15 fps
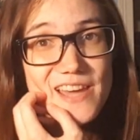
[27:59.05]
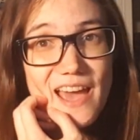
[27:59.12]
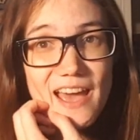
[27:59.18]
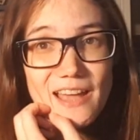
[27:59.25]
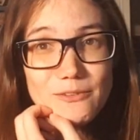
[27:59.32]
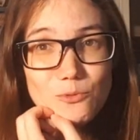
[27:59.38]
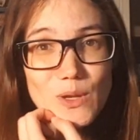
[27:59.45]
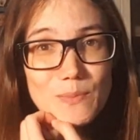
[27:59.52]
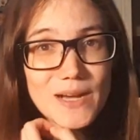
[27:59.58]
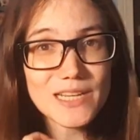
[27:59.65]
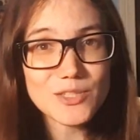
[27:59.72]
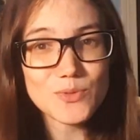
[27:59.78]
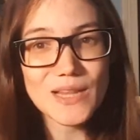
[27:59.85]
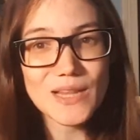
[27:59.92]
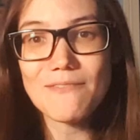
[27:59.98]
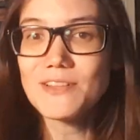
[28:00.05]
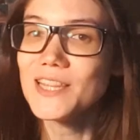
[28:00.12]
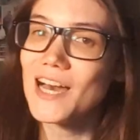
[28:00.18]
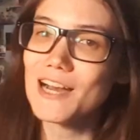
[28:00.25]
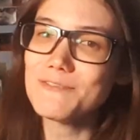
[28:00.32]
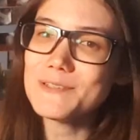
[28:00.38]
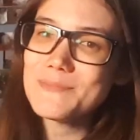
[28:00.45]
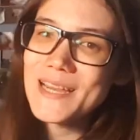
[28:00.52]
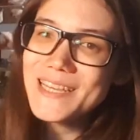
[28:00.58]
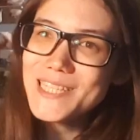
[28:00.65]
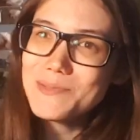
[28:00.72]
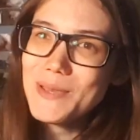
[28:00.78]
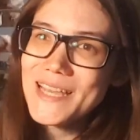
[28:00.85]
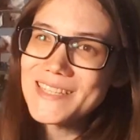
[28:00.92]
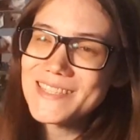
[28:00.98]
and we might as well laugh at my
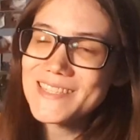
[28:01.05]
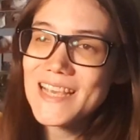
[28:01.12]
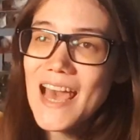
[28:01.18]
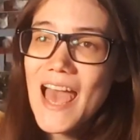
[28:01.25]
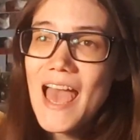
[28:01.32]
expense.